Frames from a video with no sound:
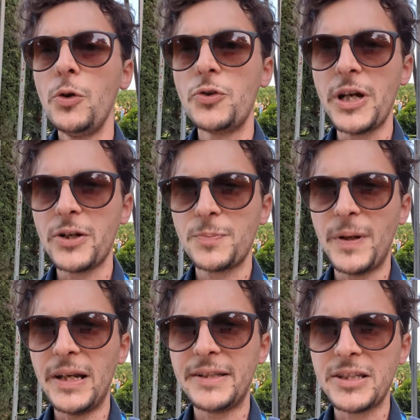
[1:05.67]
Luciano
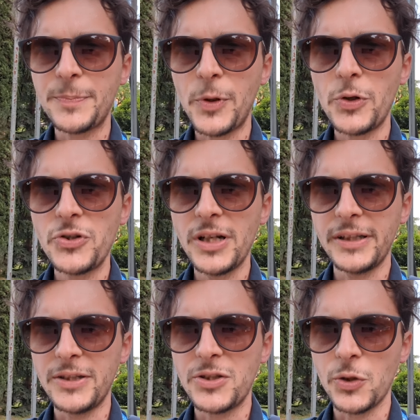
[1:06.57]
Spalletti's
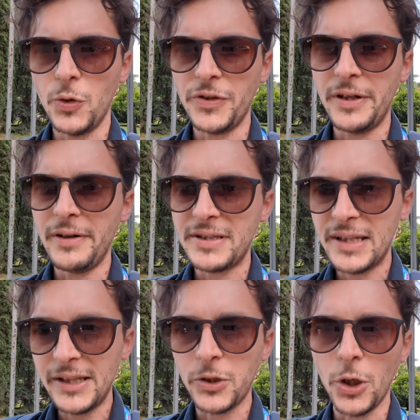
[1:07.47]
project, and so there is
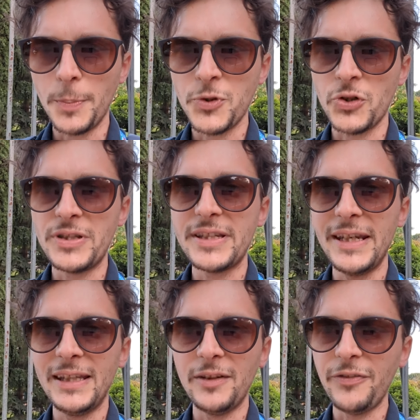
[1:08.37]
little options
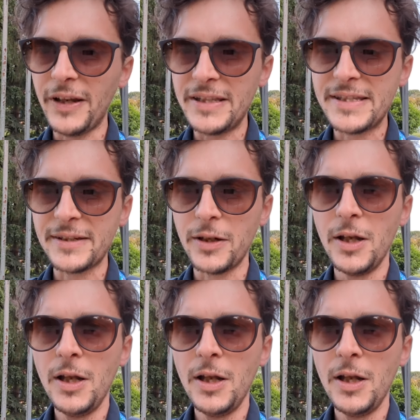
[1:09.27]
in defense.